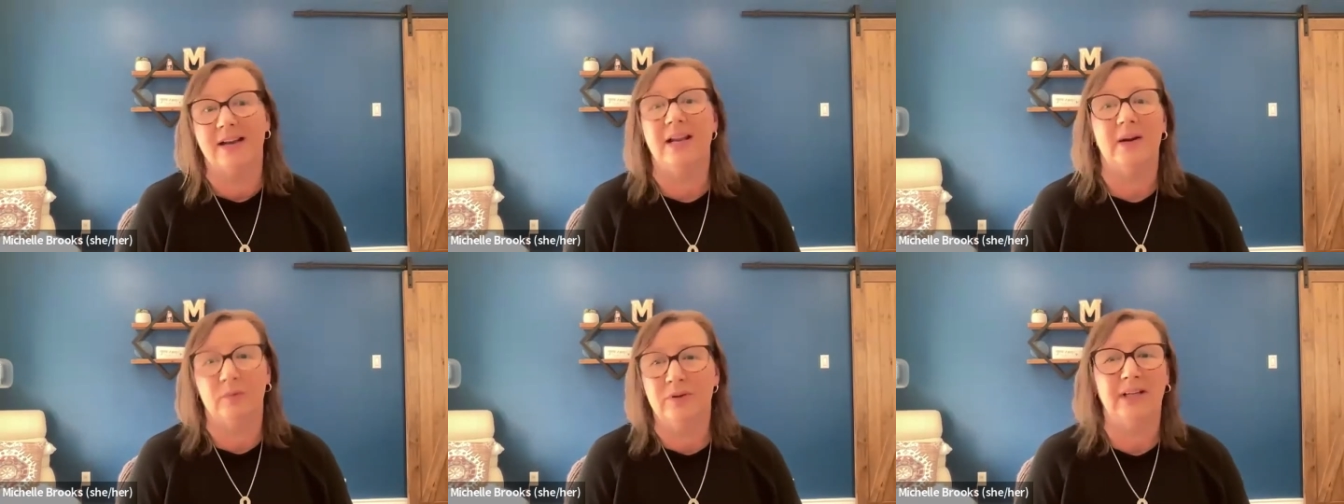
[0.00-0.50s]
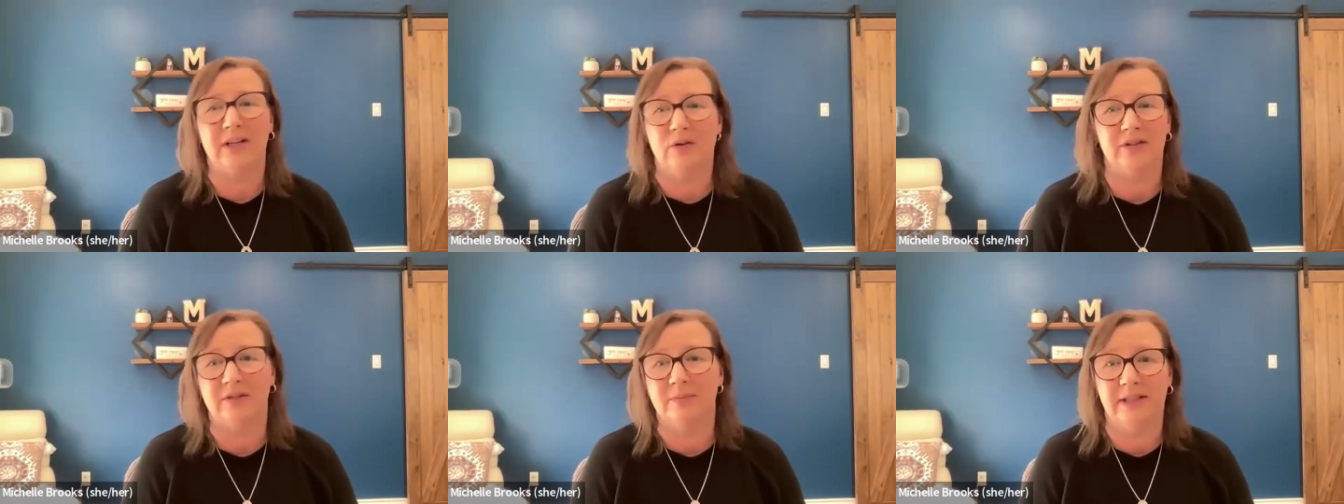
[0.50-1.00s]
And really,
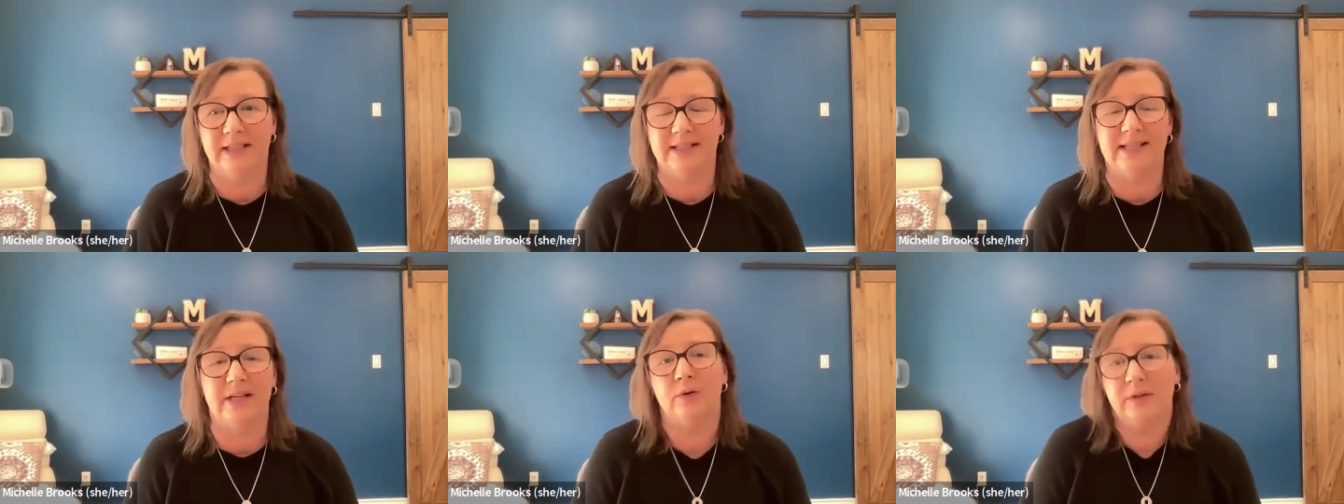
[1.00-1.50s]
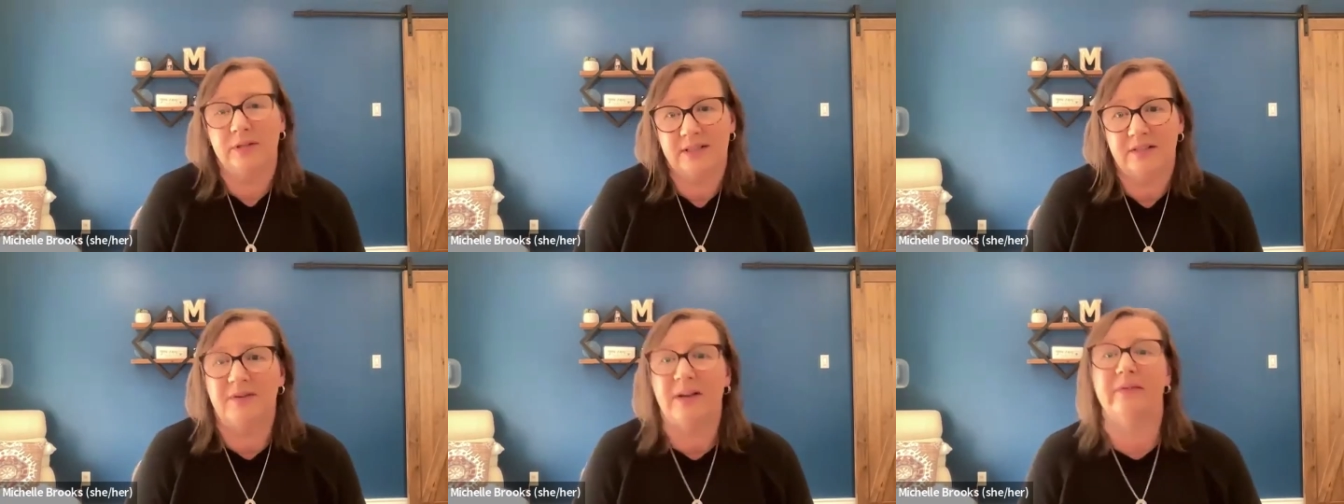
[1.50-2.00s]
ultimately, it's like, who does
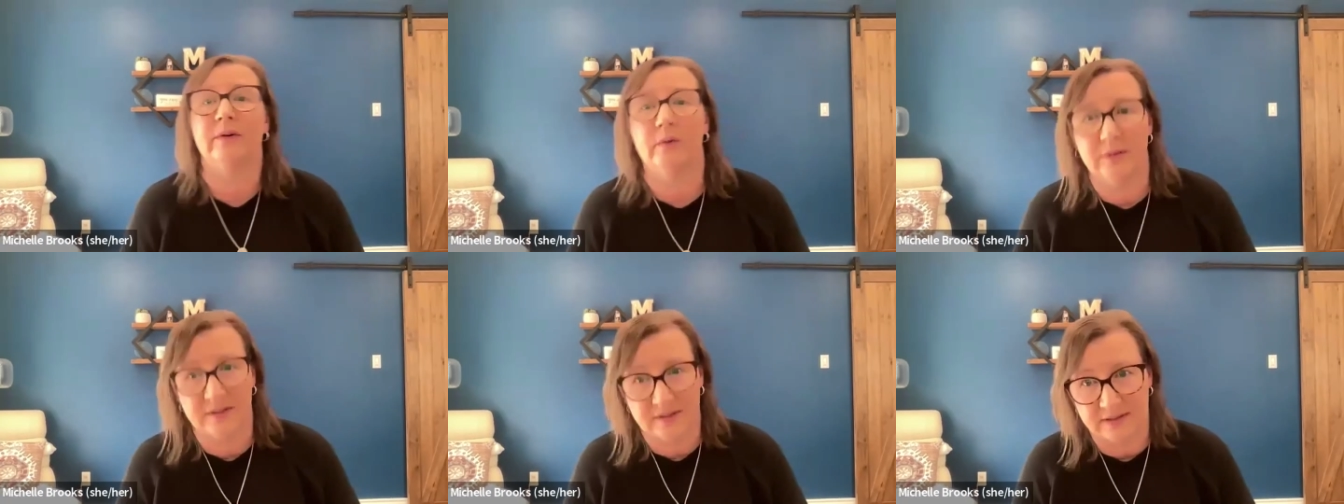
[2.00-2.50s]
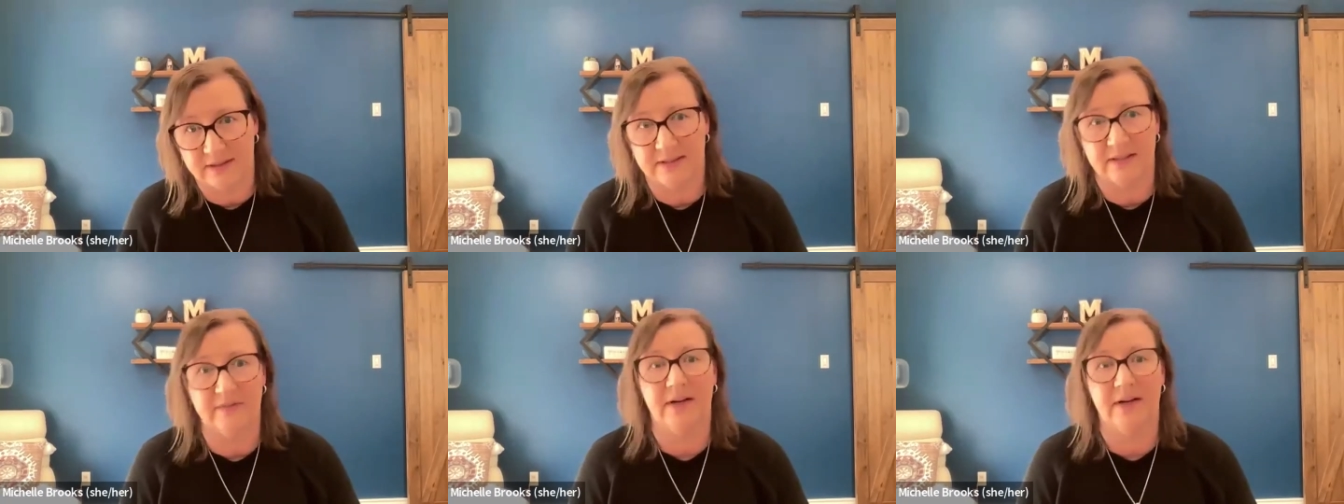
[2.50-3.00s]
this favor? Who does this
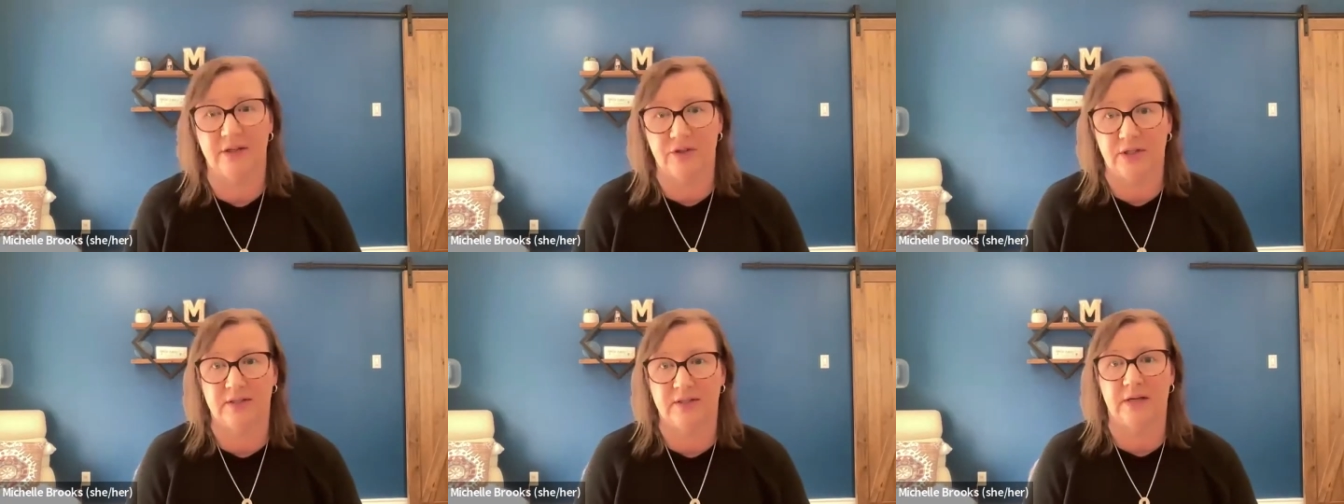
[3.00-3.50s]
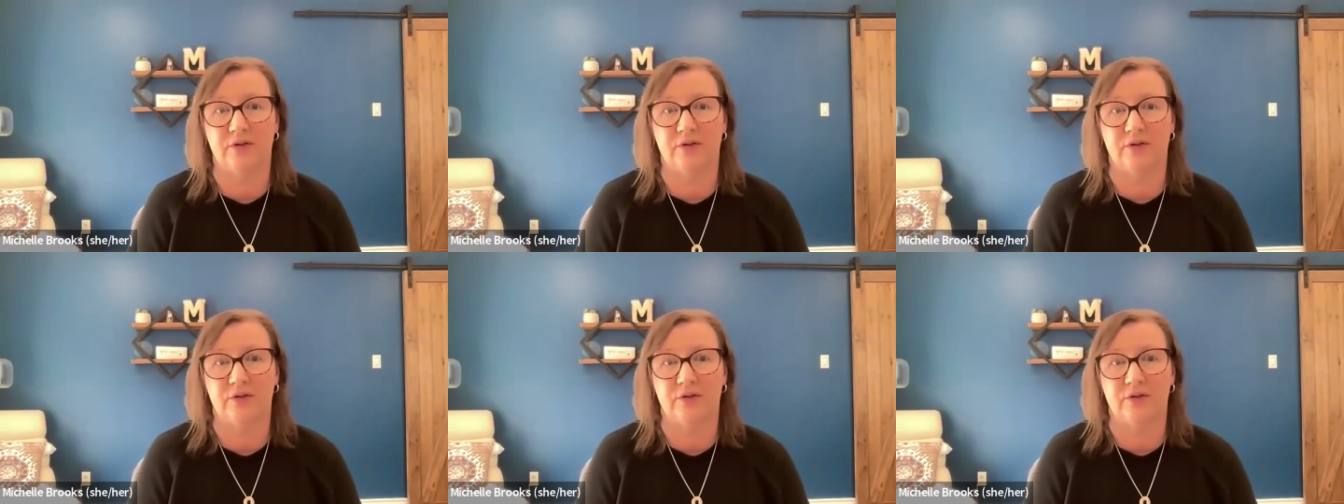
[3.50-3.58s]
disadvantage, et